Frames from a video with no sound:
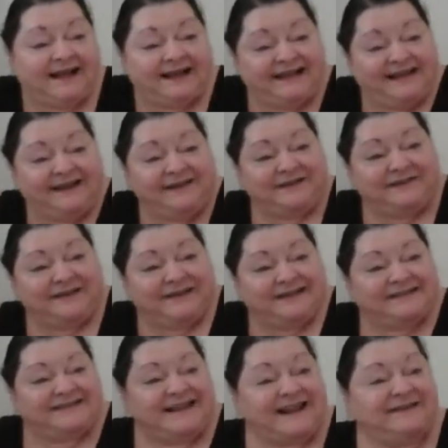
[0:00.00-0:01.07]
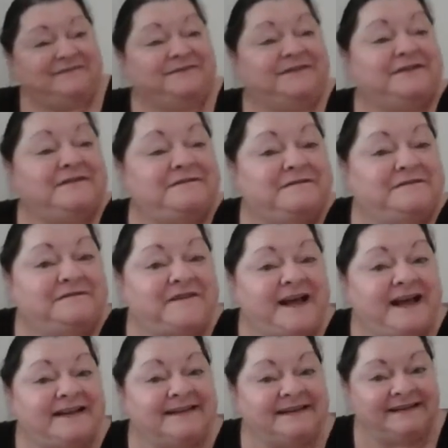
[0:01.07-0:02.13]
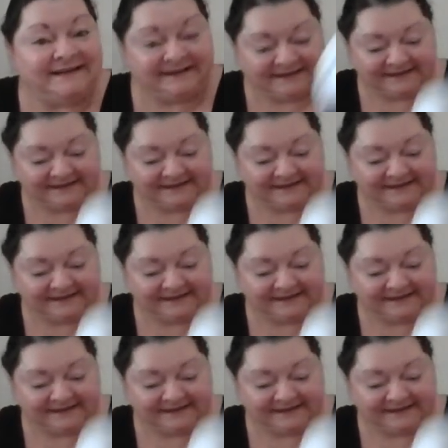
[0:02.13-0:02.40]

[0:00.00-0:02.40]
Here is a real fun